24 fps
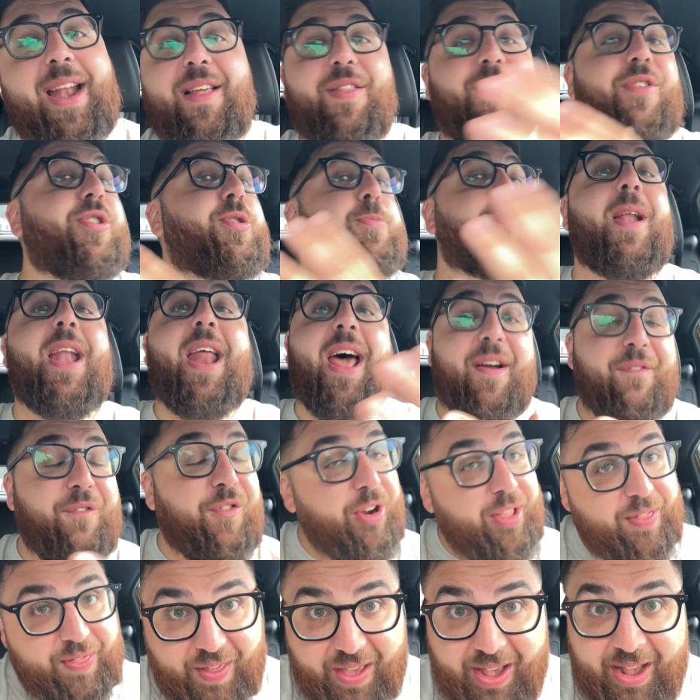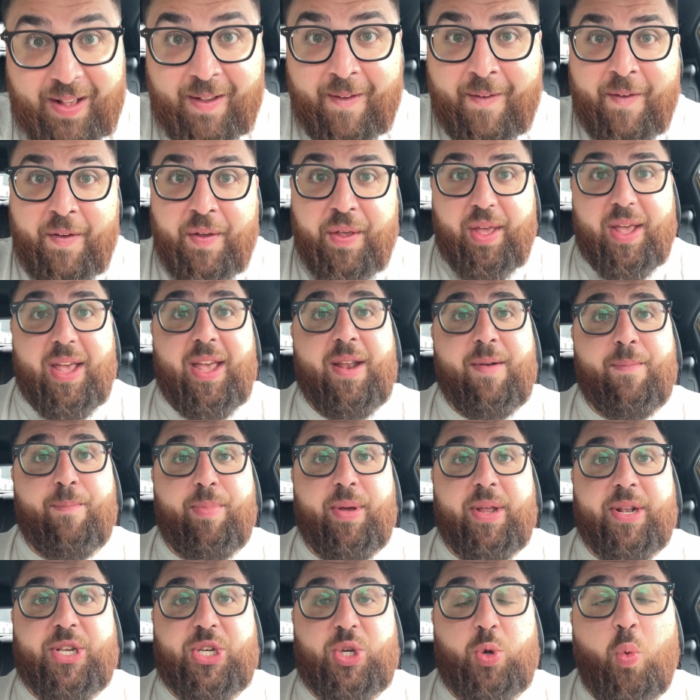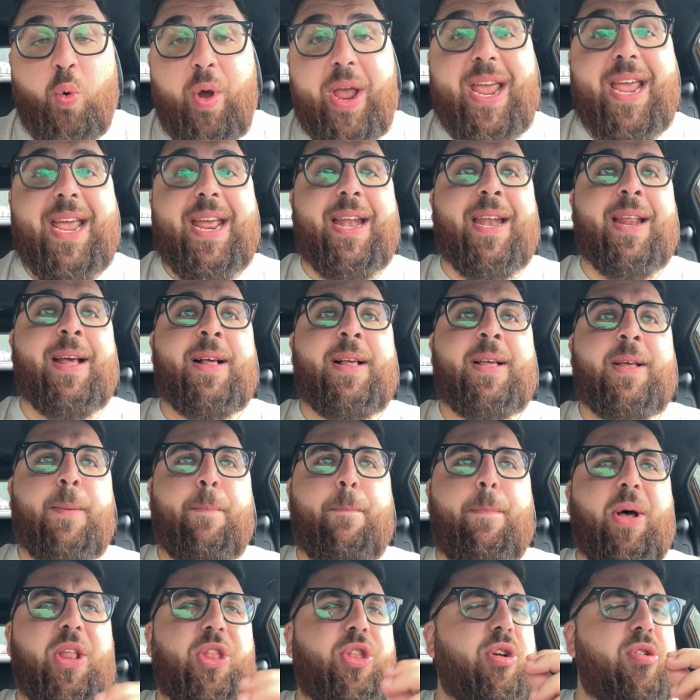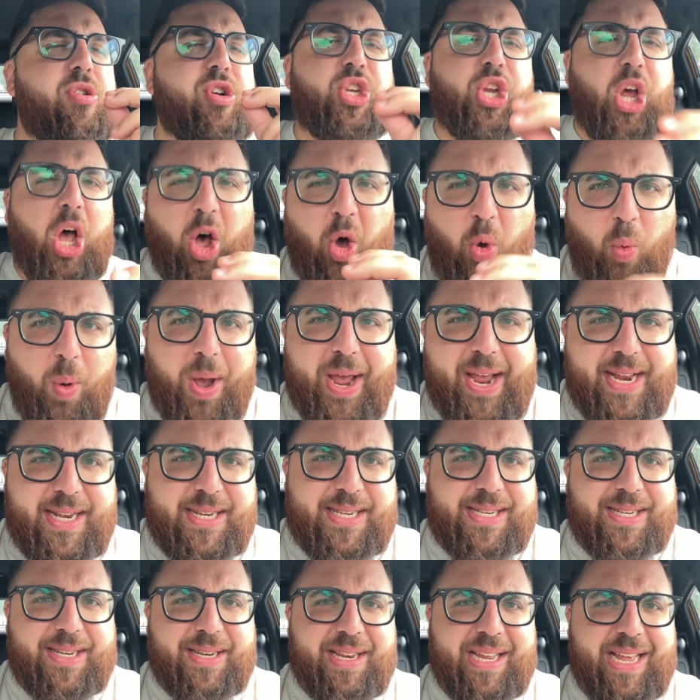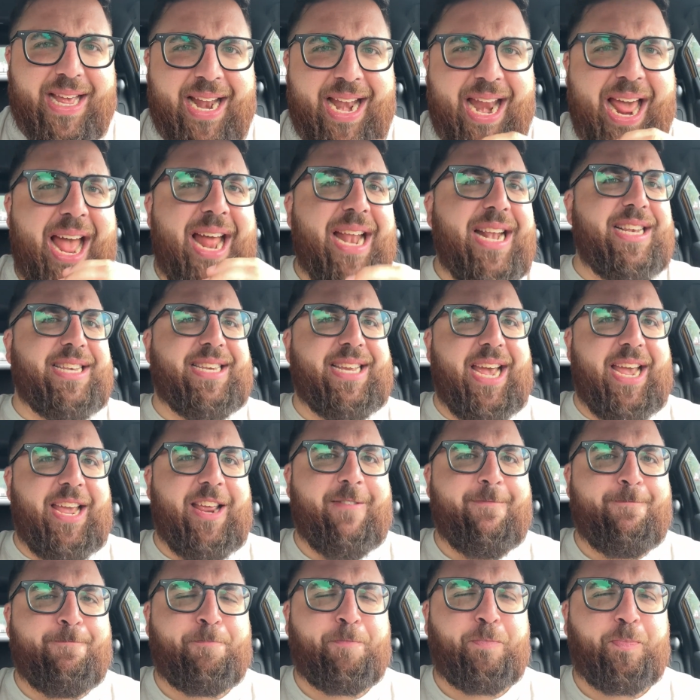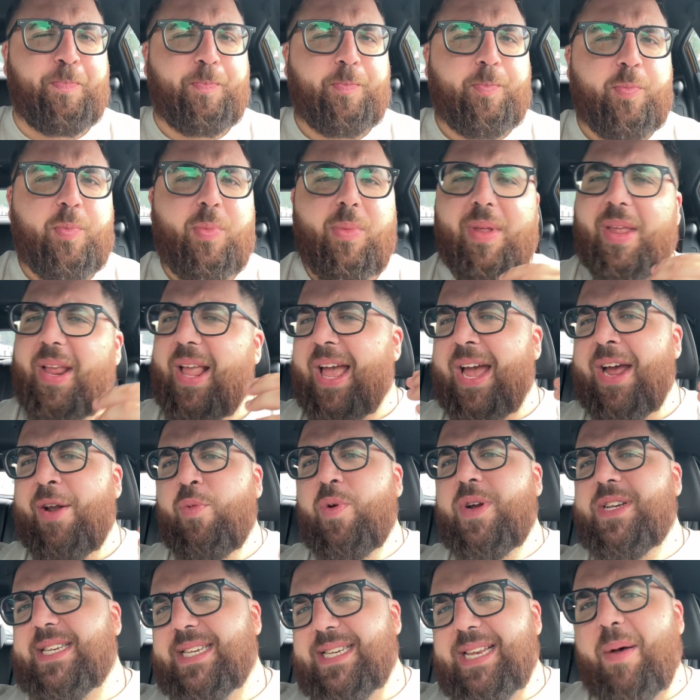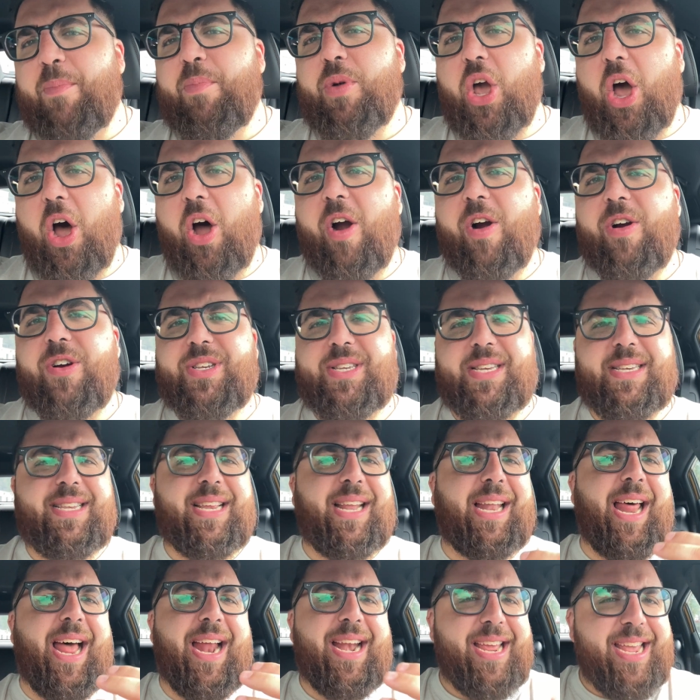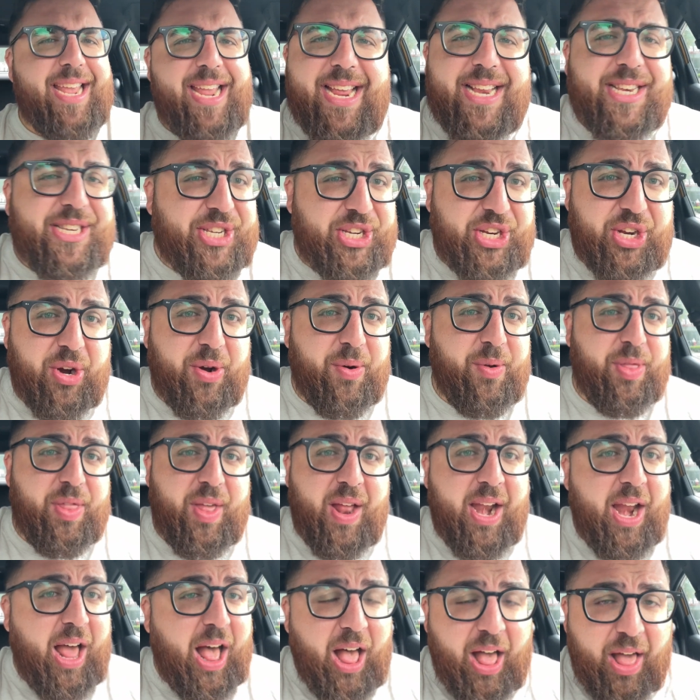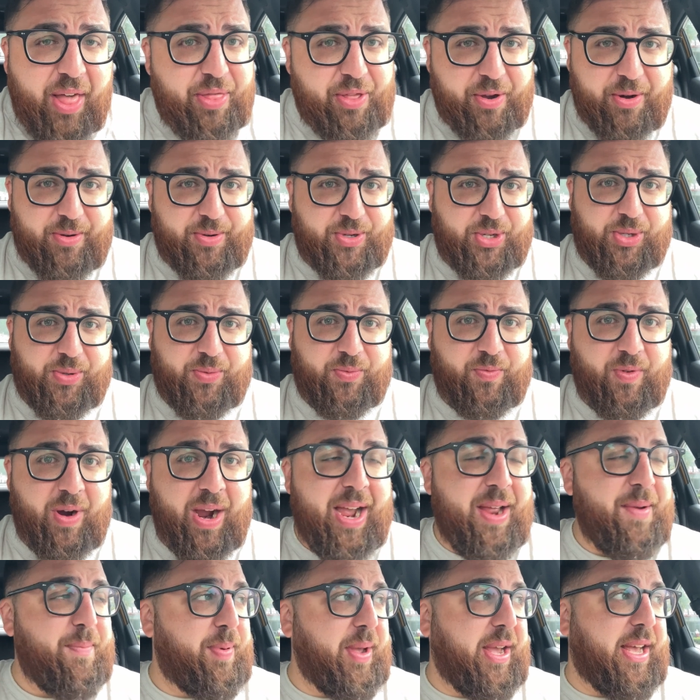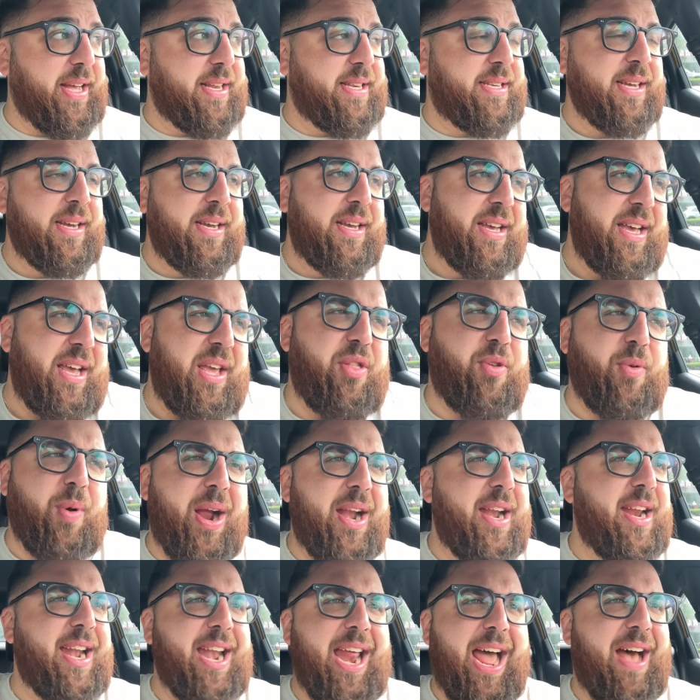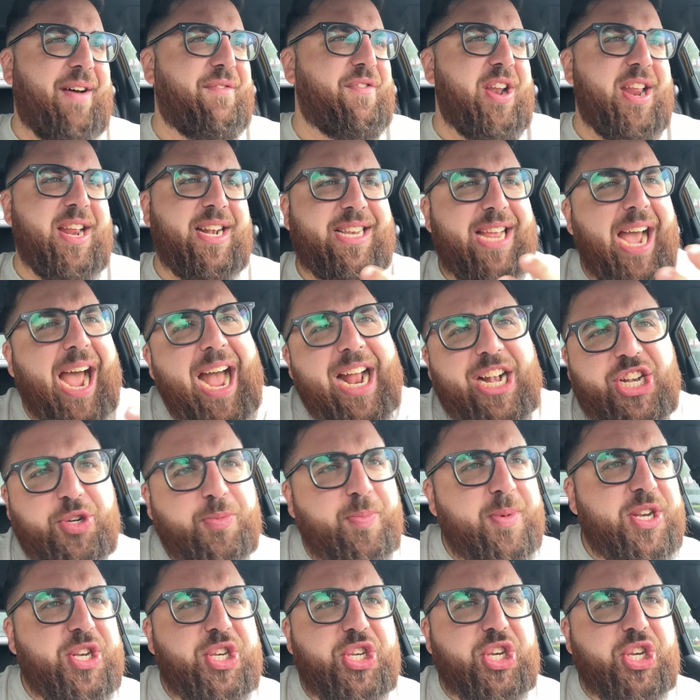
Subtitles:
And there's been everything in between. But there's always an end date. And with some cars, it's a lot easier than others, right? Because either I didn't have an attachment